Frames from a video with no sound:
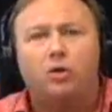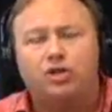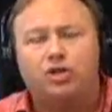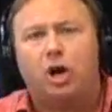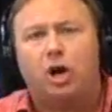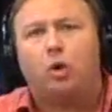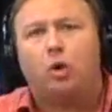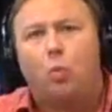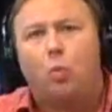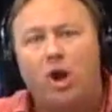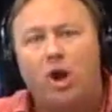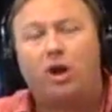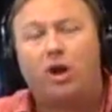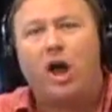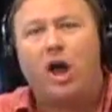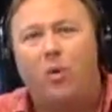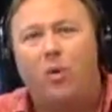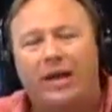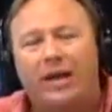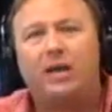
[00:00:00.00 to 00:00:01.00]
Sir, we're
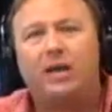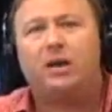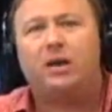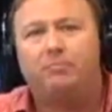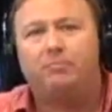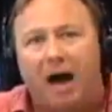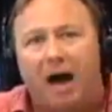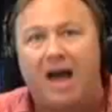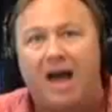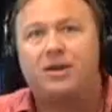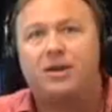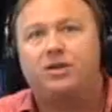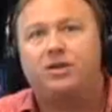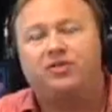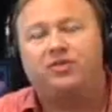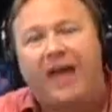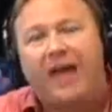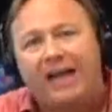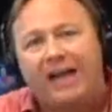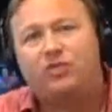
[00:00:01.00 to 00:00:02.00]
going into
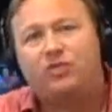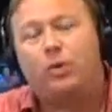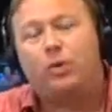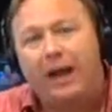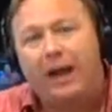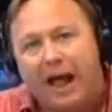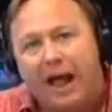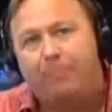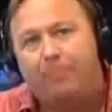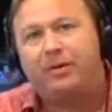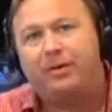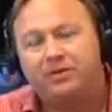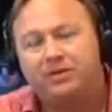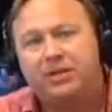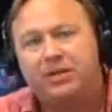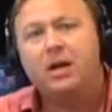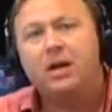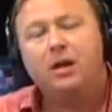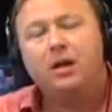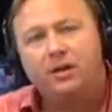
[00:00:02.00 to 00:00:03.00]
bondage. That's what
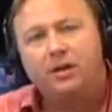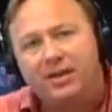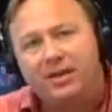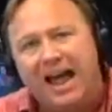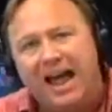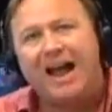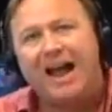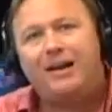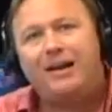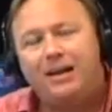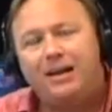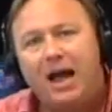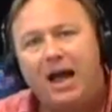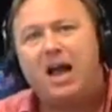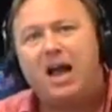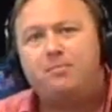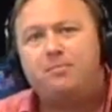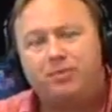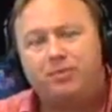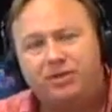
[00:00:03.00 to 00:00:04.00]
happens
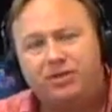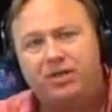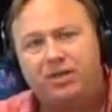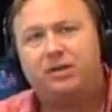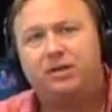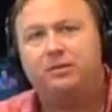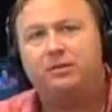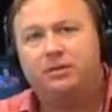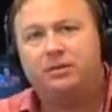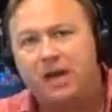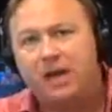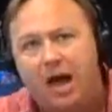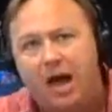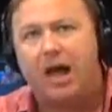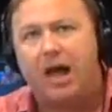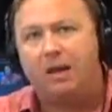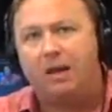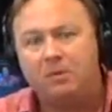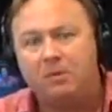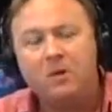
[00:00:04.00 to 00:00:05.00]
99% of the
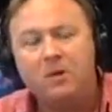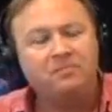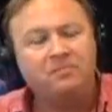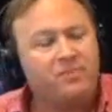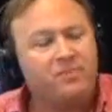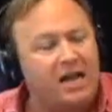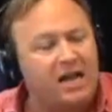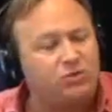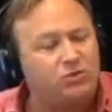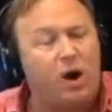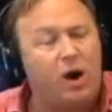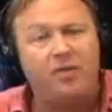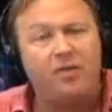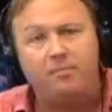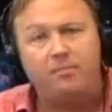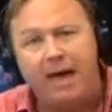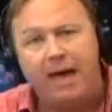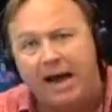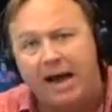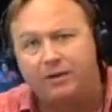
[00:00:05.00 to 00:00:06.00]
time. That's why
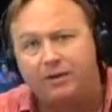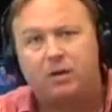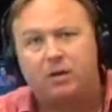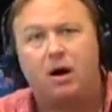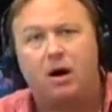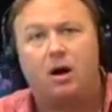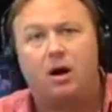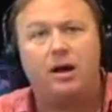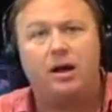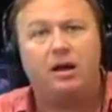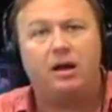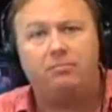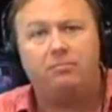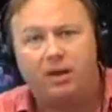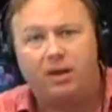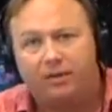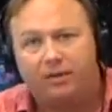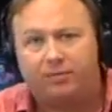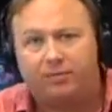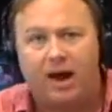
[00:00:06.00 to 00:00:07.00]
the Magna Carta and
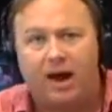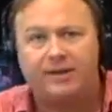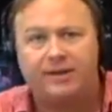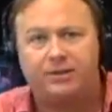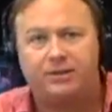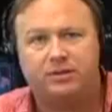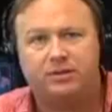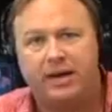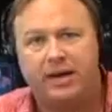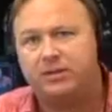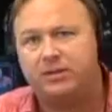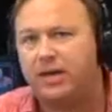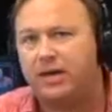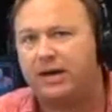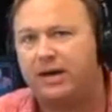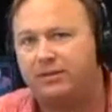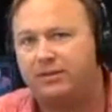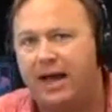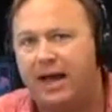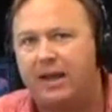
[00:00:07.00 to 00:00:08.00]
Bill of Rights and things
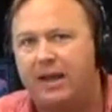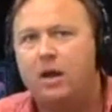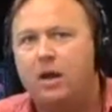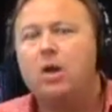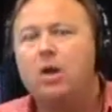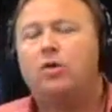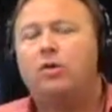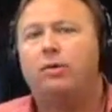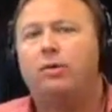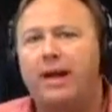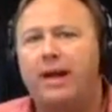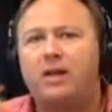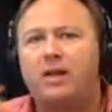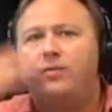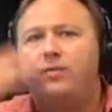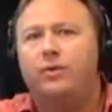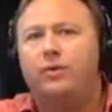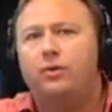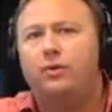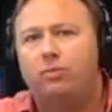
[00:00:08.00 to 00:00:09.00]
like that
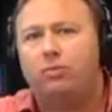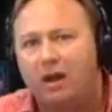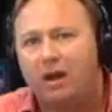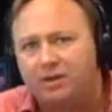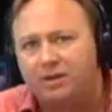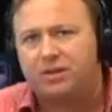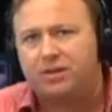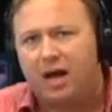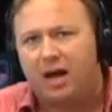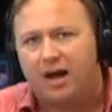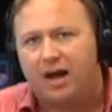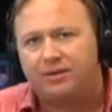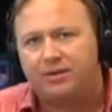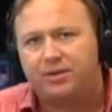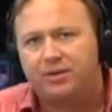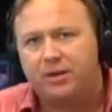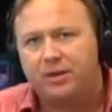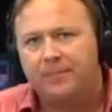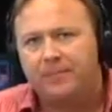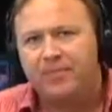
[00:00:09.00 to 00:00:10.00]
created the new
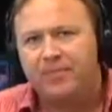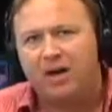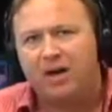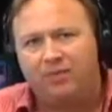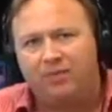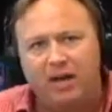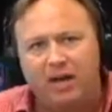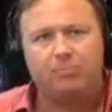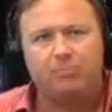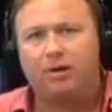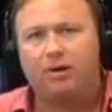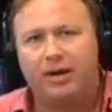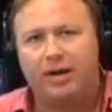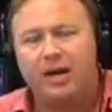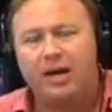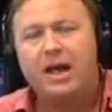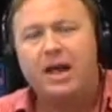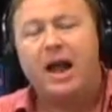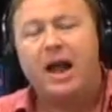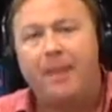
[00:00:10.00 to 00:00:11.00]
renaissance of
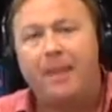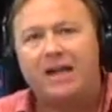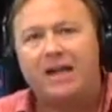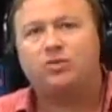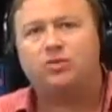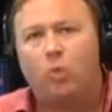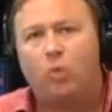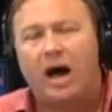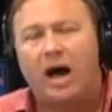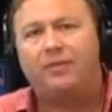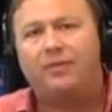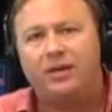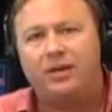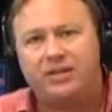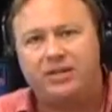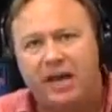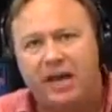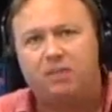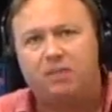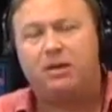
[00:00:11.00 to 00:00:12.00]
liberty, and that's why
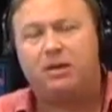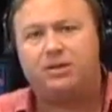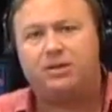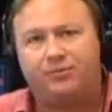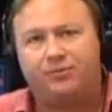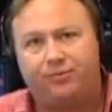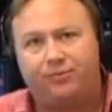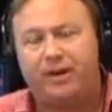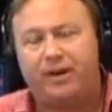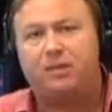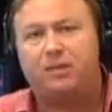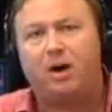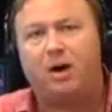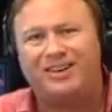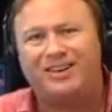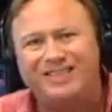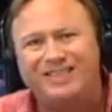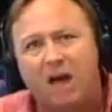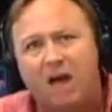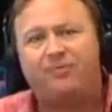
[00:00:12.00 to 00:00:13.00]
these enemies of freedom
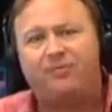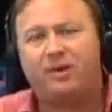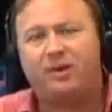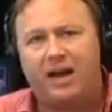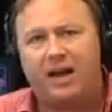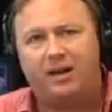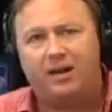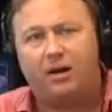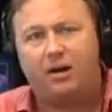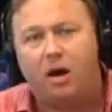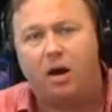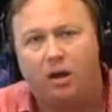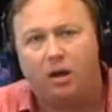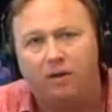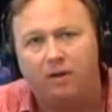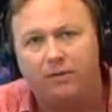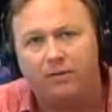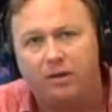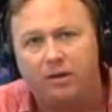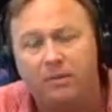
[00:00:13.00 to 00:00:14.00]
are defecating all
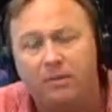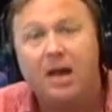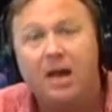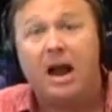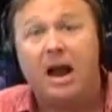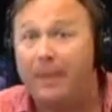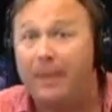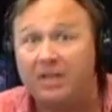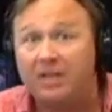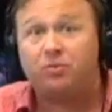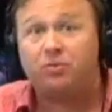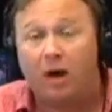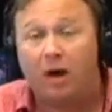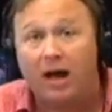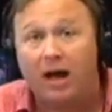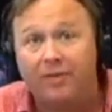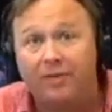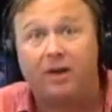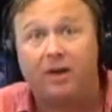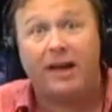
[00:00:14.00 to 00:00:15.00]
over them, and that's
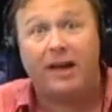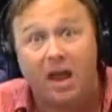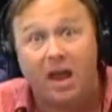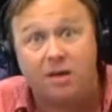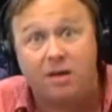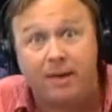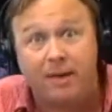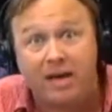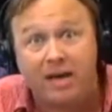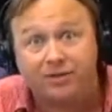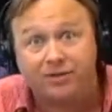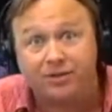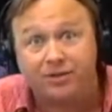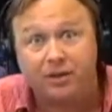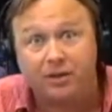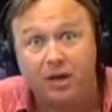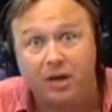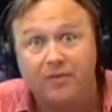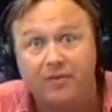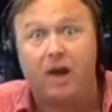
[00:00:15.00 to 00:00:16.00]
why they're
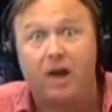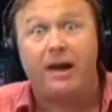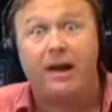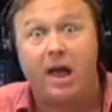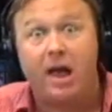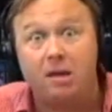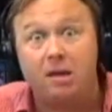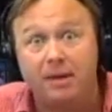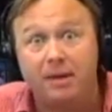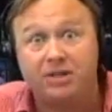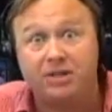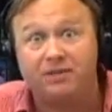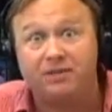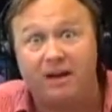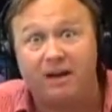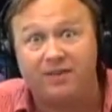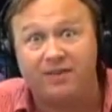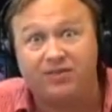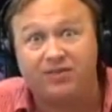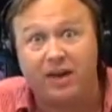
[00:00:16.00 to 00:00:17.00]
enemies. They're enemies of
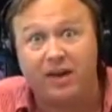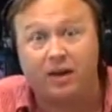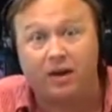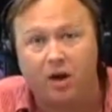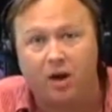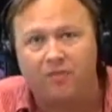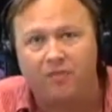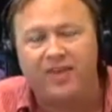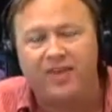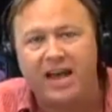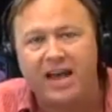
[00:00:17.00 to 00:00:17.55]
everything good.